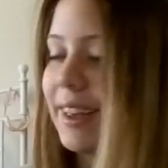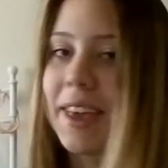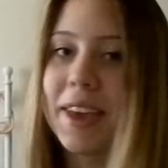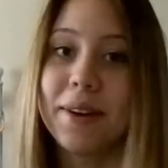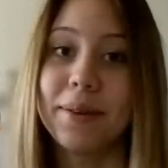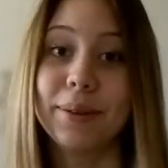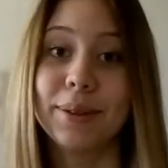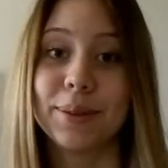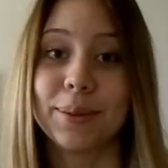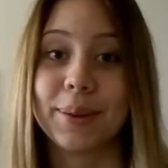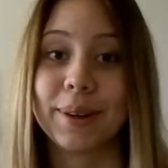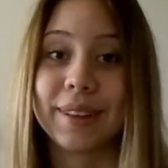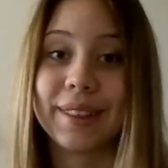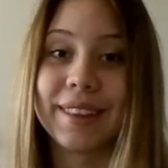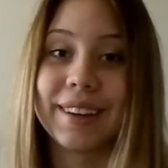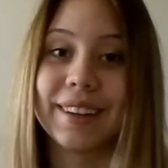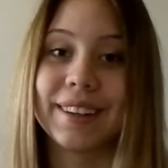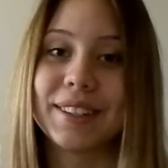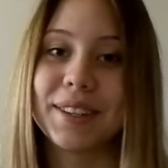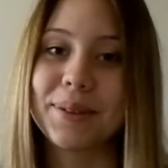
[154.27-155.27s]
It was worth
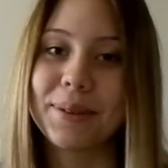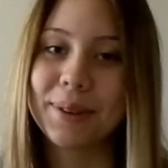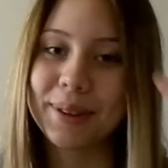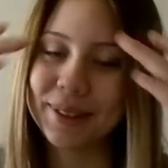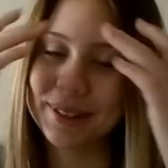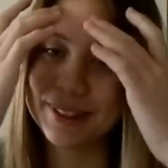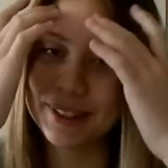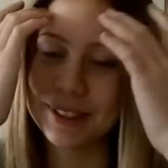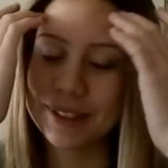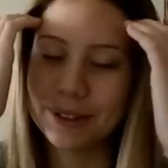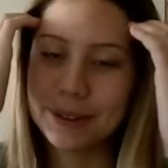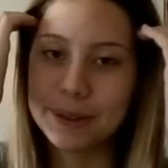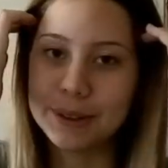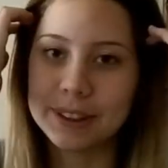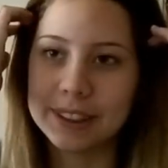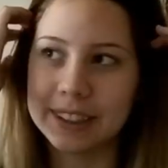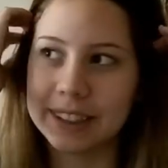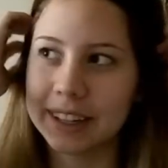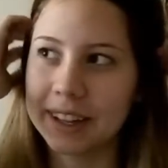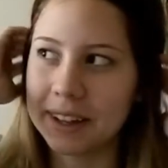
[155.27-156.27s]
it because I wore it to
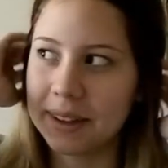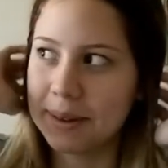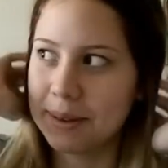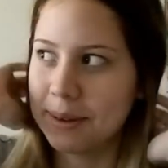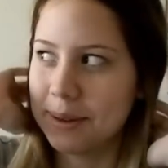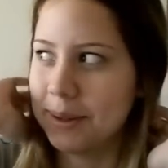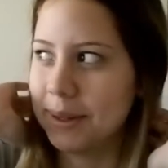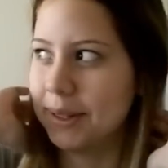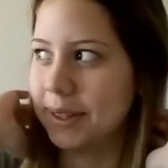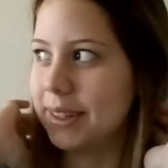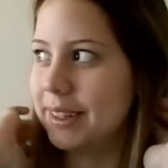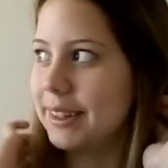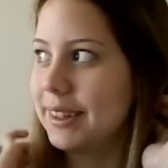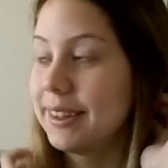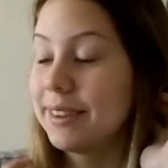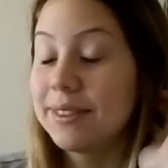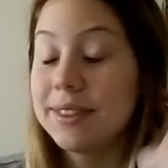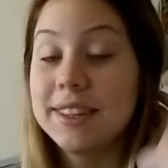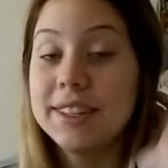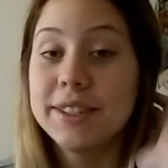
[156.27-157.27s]
school uh,
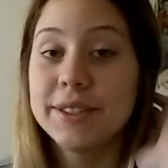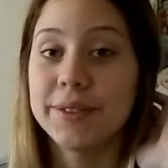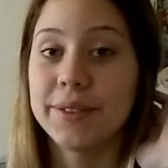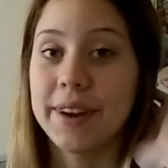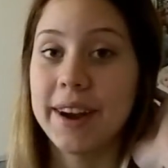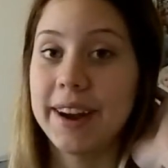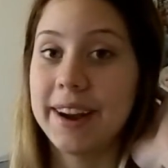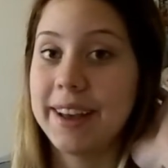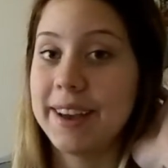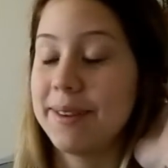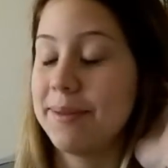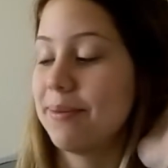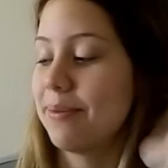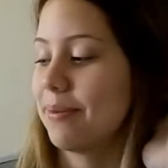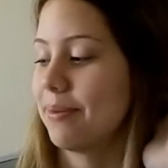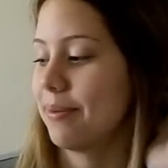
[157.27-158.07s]
this Friday,